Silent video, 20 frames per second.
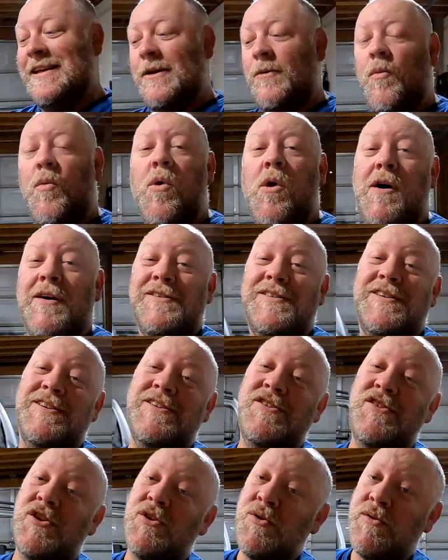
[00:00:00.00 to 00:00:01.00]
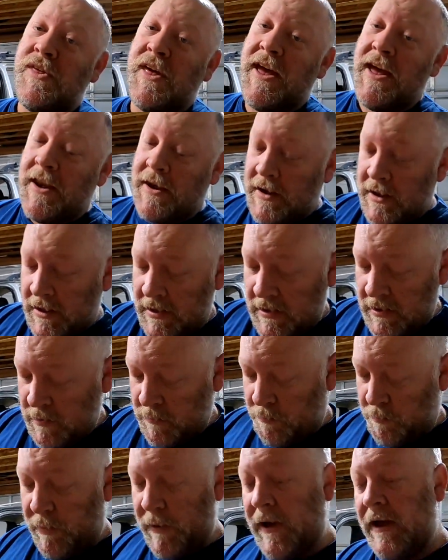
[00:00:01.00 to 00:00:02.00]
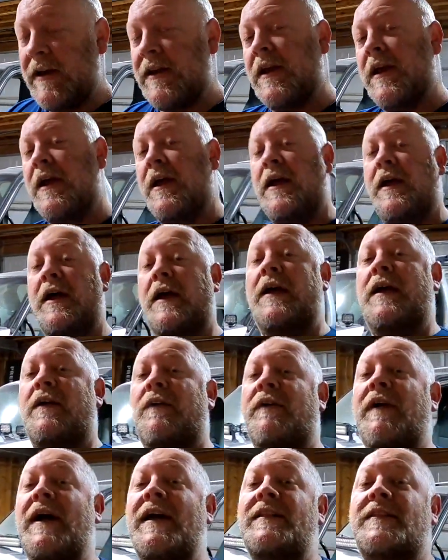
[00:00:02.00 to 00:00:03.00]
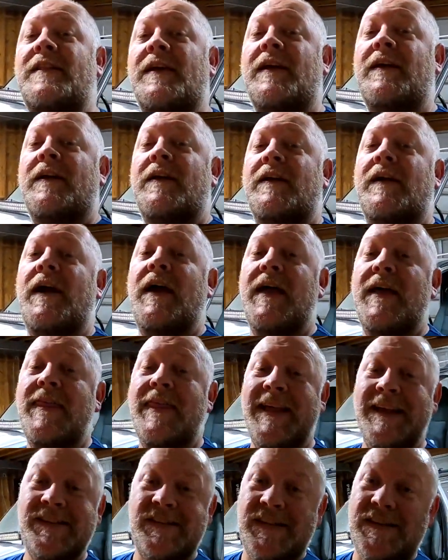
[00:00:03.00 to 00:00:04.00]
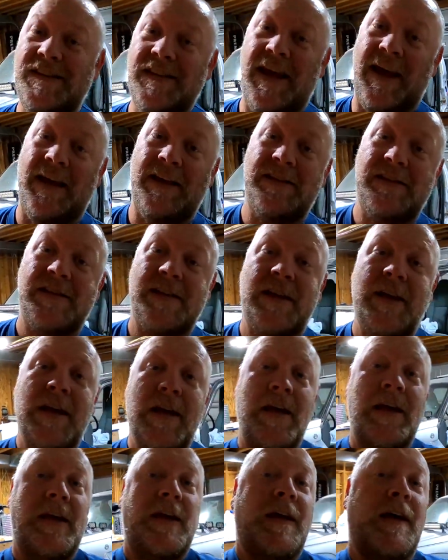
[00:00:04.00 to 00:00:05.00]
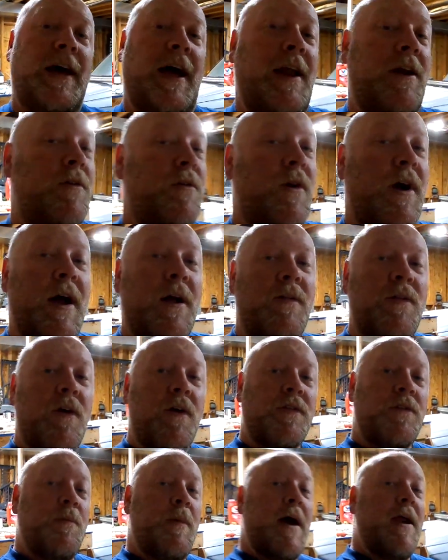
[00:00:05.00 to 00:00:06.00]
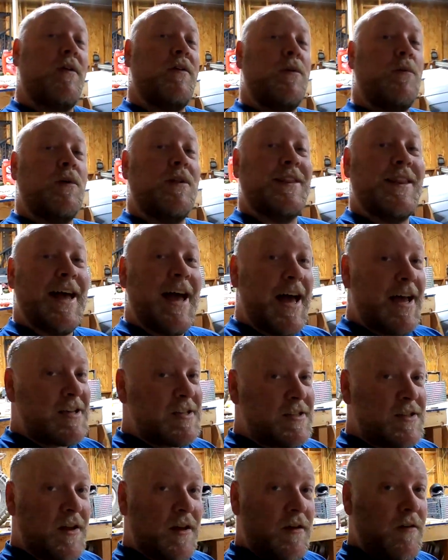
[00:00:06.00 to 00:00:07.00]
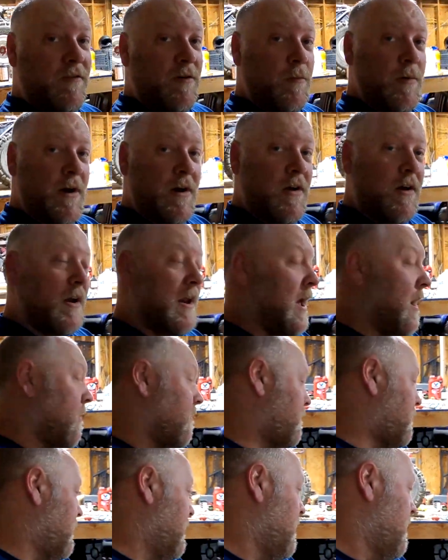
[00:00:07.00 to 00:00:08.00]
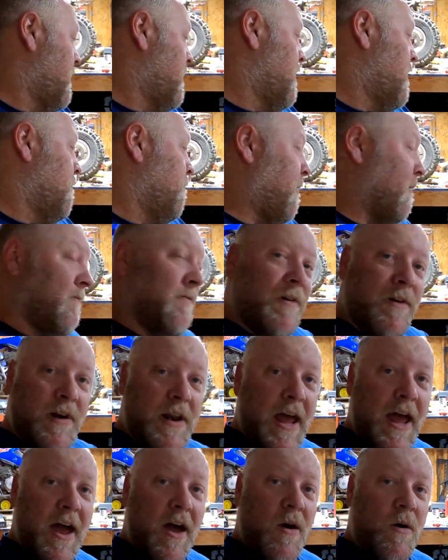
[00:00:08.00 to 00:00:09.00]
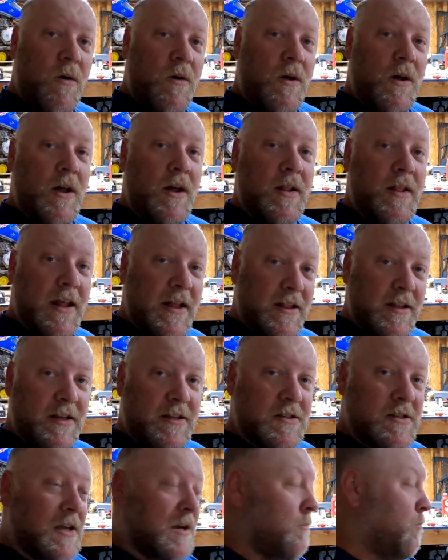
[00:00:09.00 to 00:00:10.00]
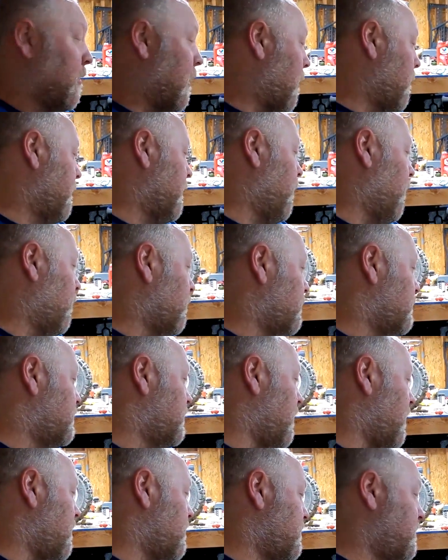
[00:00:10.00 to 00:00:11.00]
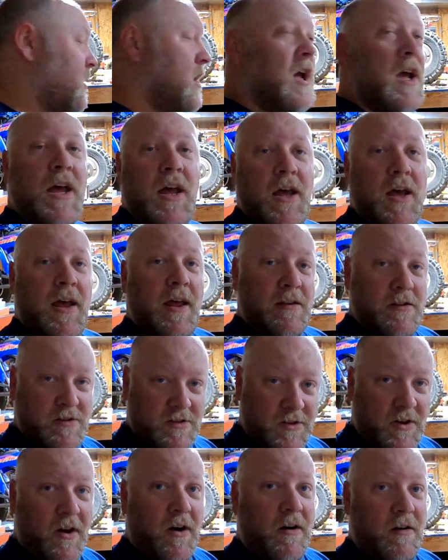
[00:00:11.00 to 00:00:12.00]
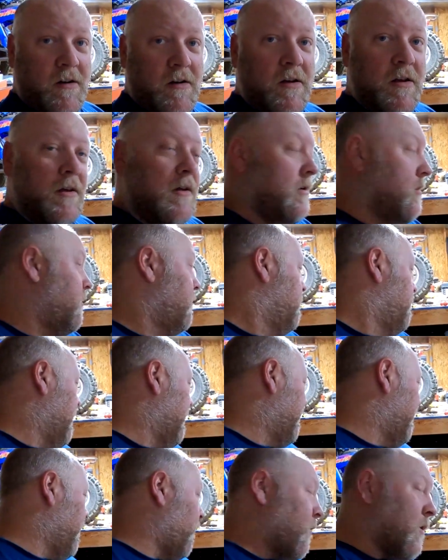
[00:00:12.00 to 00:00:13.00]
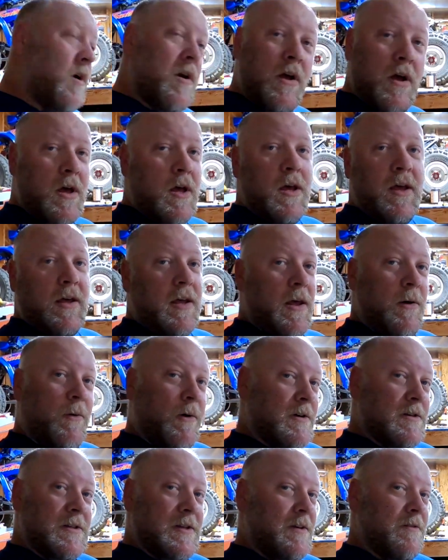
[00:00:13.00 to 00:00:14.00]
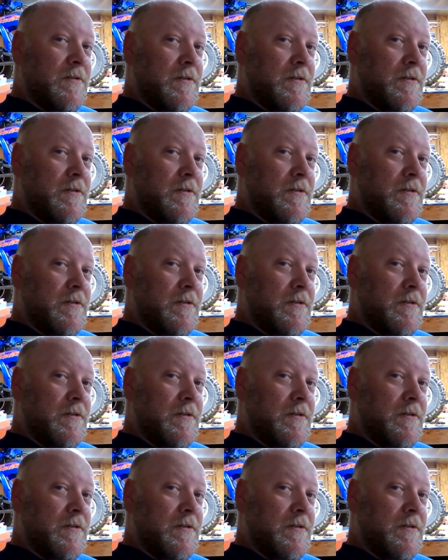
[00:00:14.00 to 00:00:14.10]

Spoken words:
It wanted to then, but right there, that's the test. I don't know how long the battery will last from here on out, but for now, that thing's gonna probably hold a charge and start. Before, it wasn't